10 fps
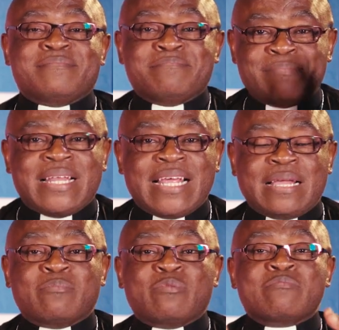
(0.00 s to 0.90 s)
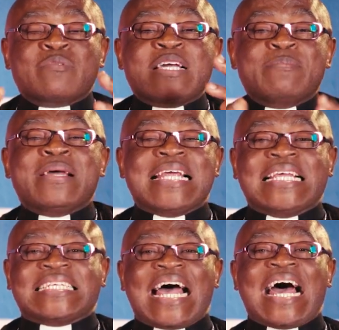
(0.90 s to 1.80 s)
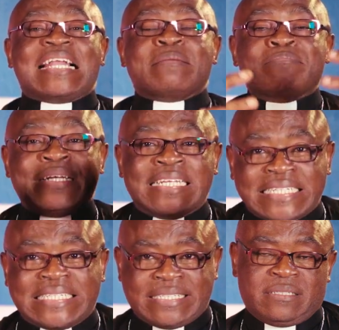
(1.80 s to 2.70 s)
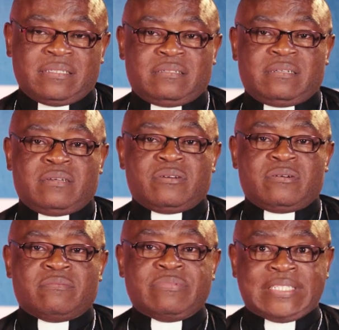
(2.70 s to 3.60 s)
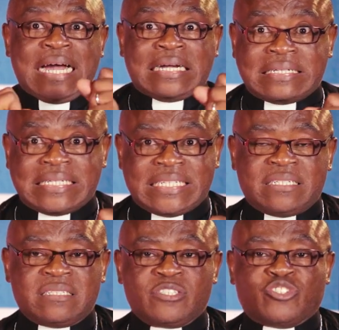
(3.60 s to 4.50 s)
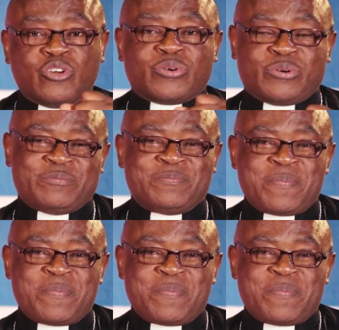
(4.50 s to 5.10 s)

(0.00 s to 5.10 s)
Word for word: made his heart bleed with agony, sorrow.